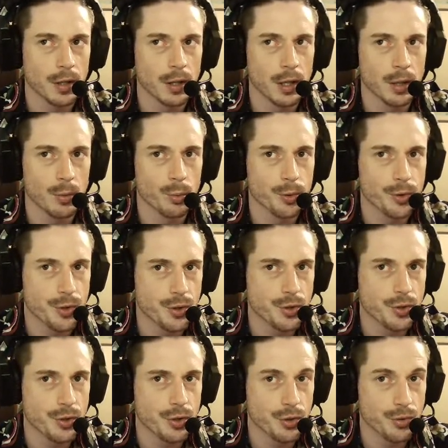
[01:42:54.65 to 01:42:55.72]
it will
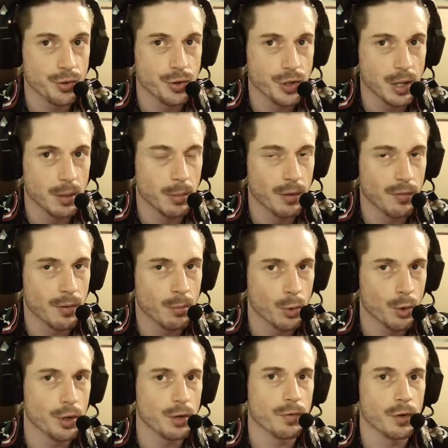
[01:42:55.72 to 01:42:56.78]
seem even
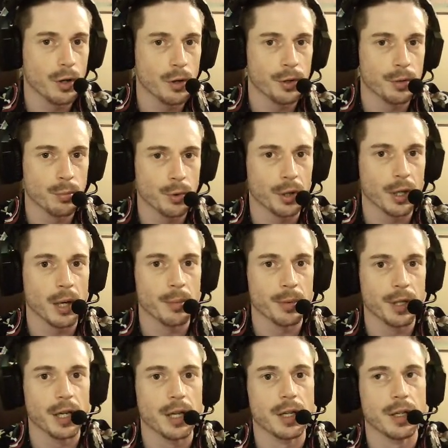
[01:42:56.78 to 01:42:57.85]
more difficult and more
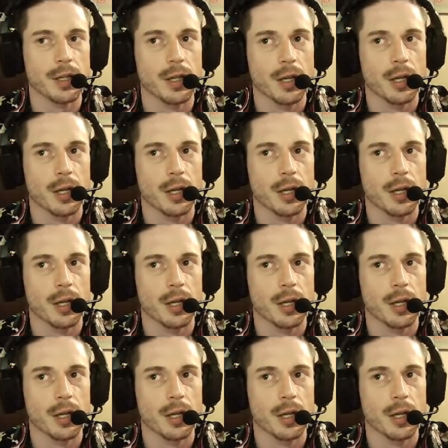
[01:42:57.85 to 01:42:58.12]
complicated.